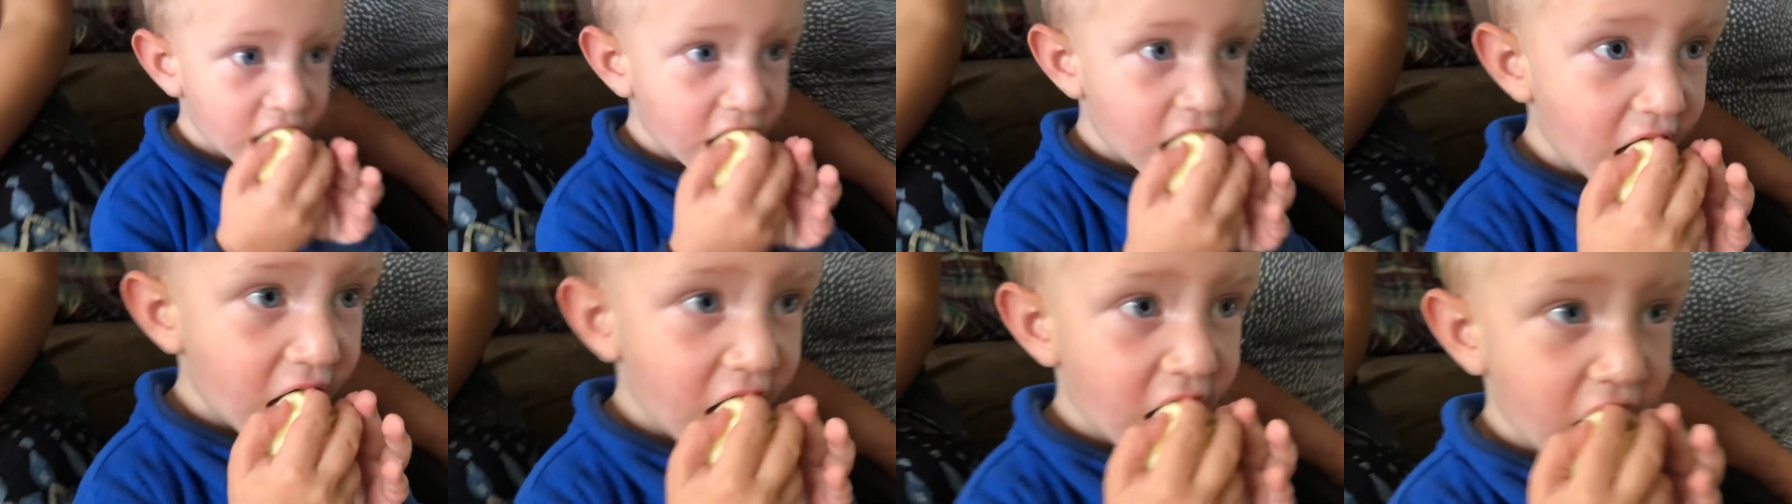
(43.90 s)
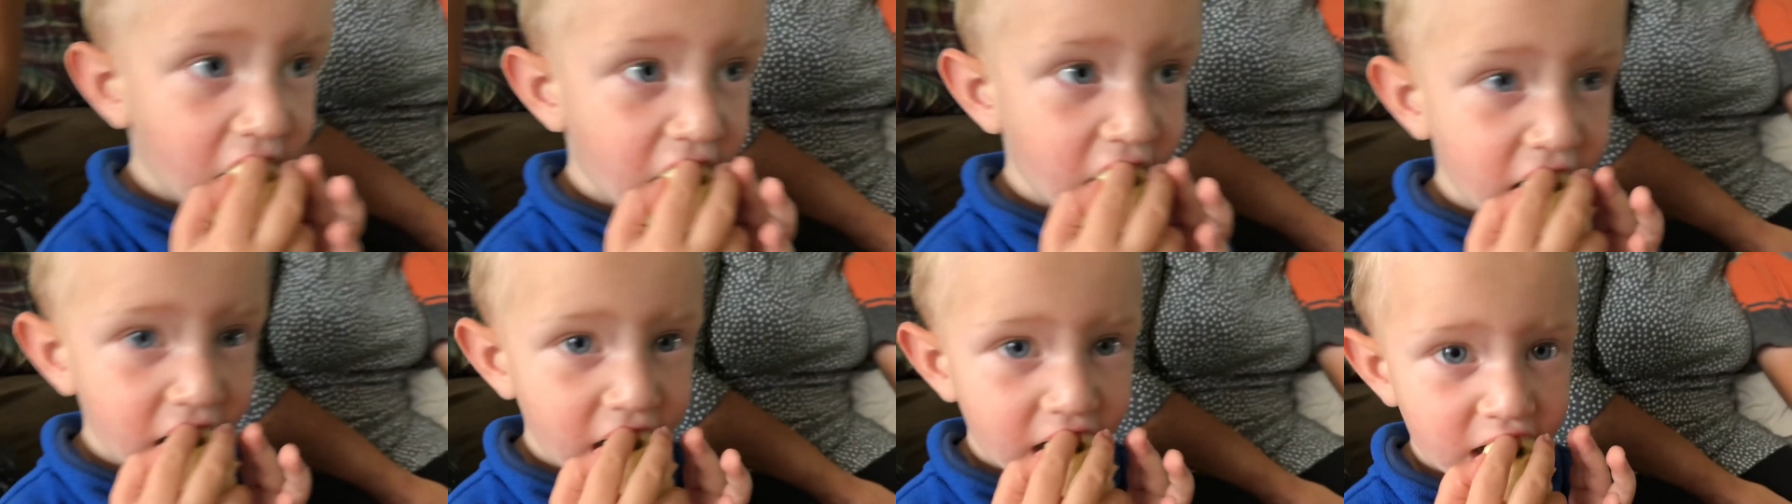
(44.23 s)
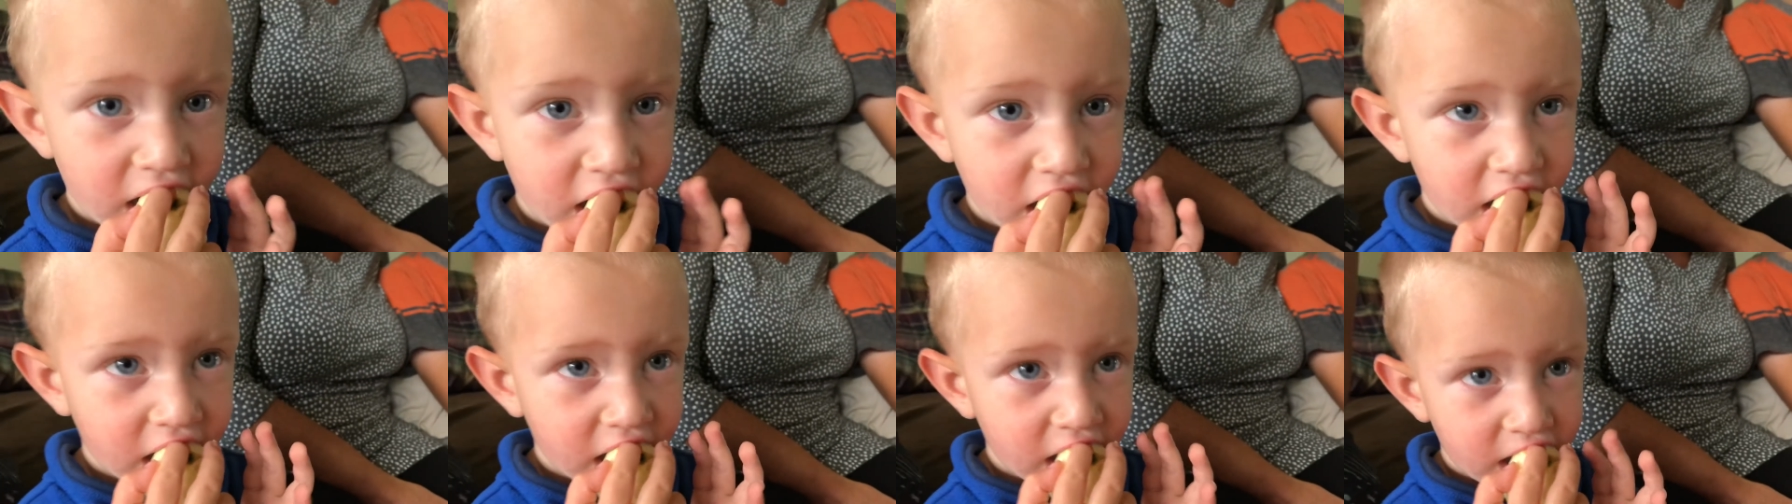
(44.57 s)
Malachi,
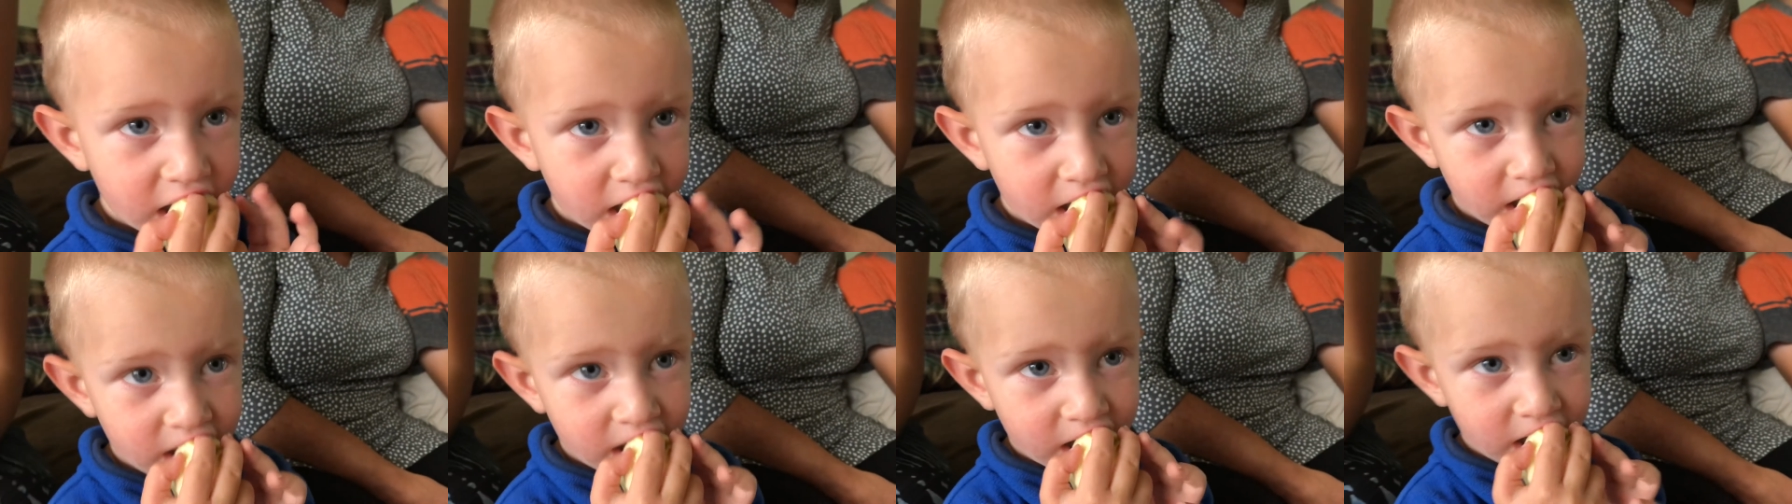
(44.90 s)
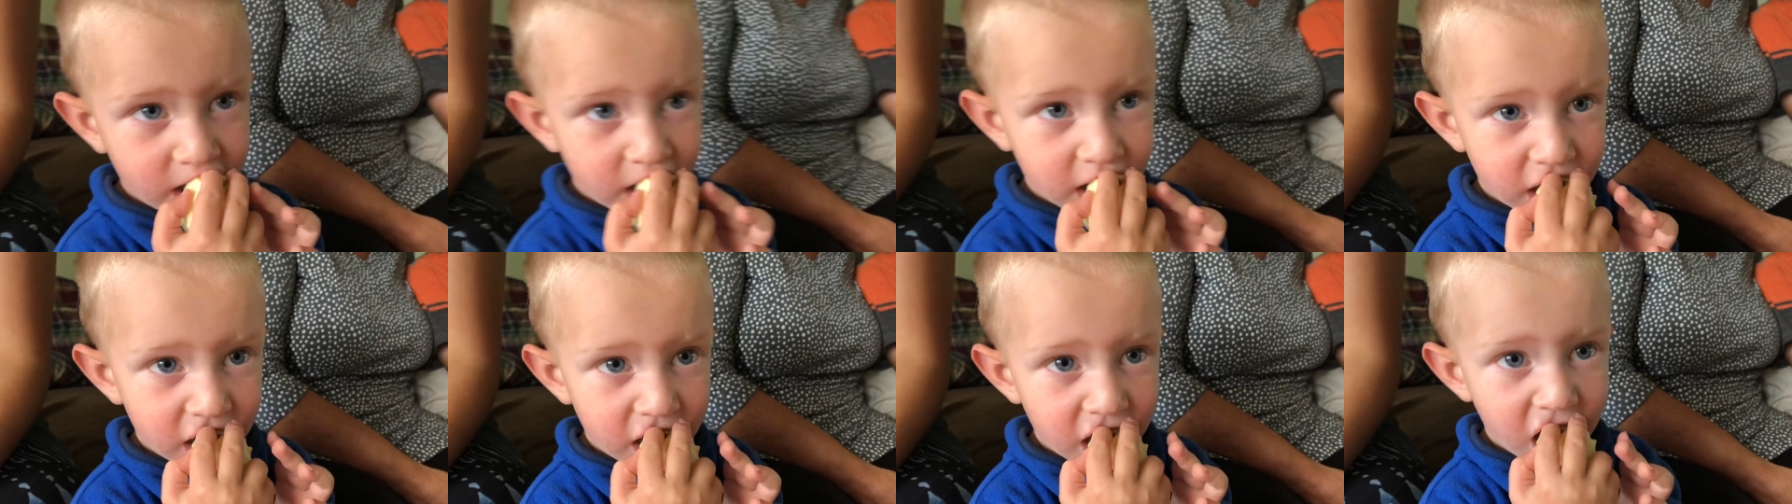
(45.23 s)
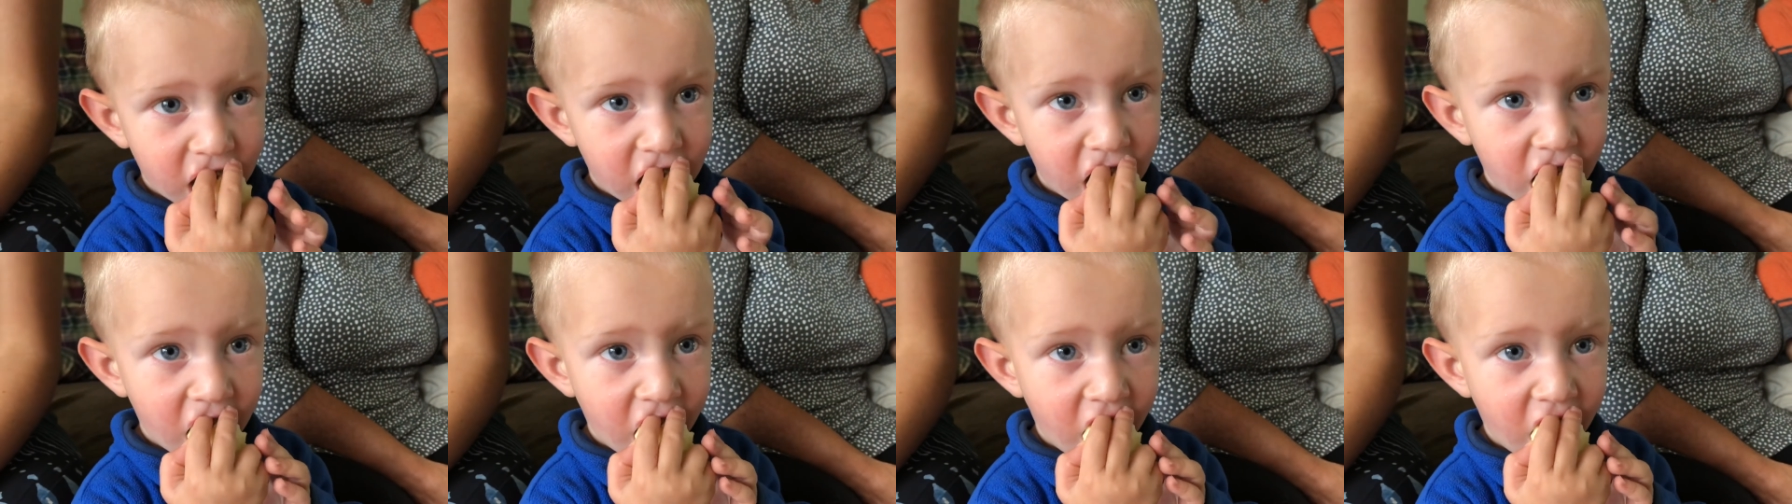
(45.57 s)
how,